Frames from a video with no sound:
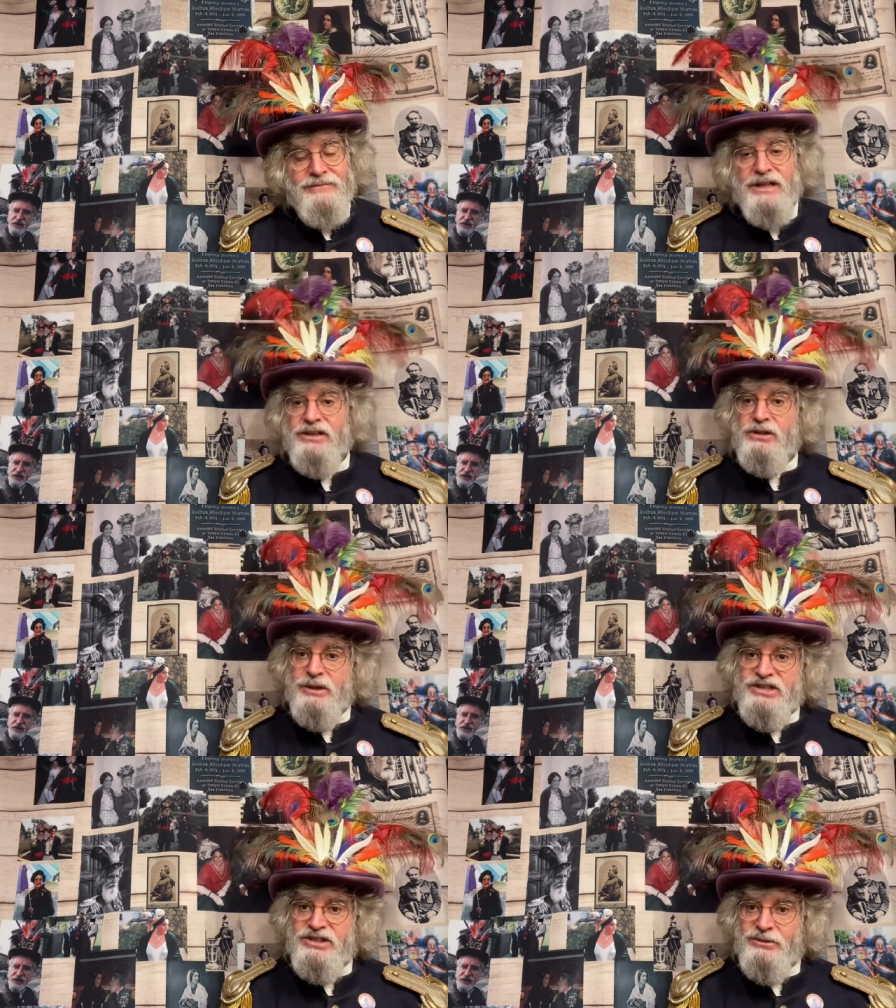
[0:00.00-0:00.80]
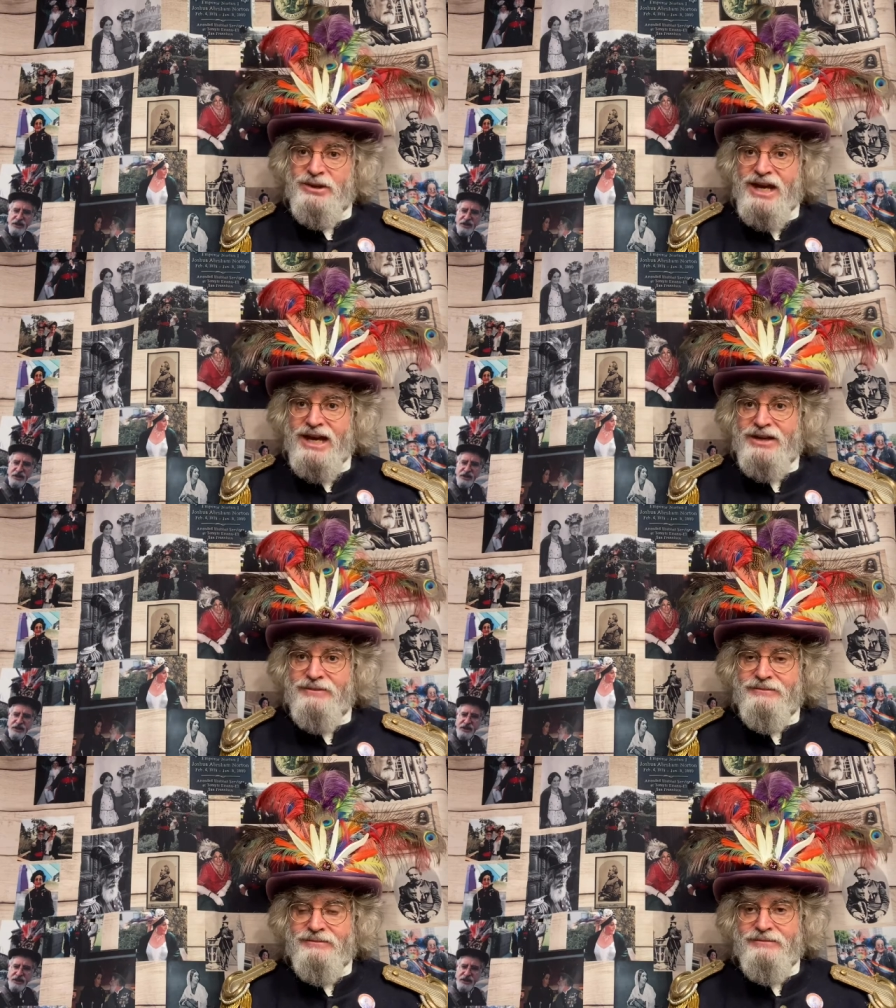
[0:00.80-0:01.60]
Until we see you again,
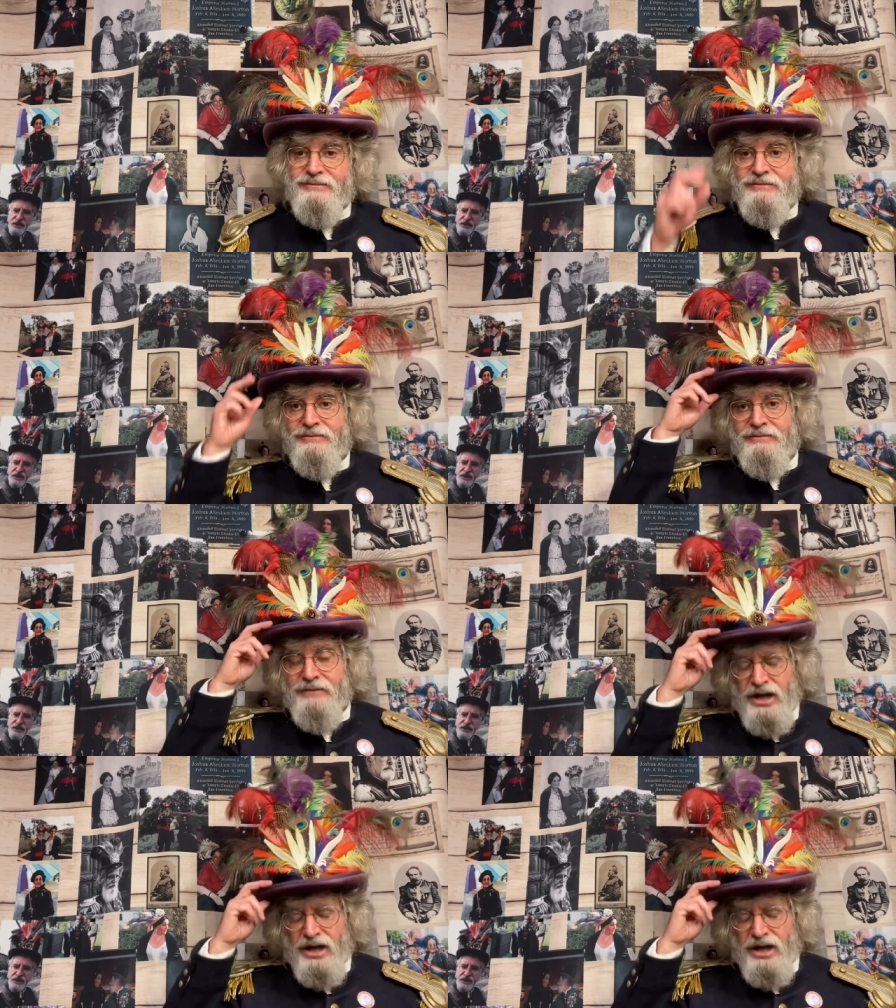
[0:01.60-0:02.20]
a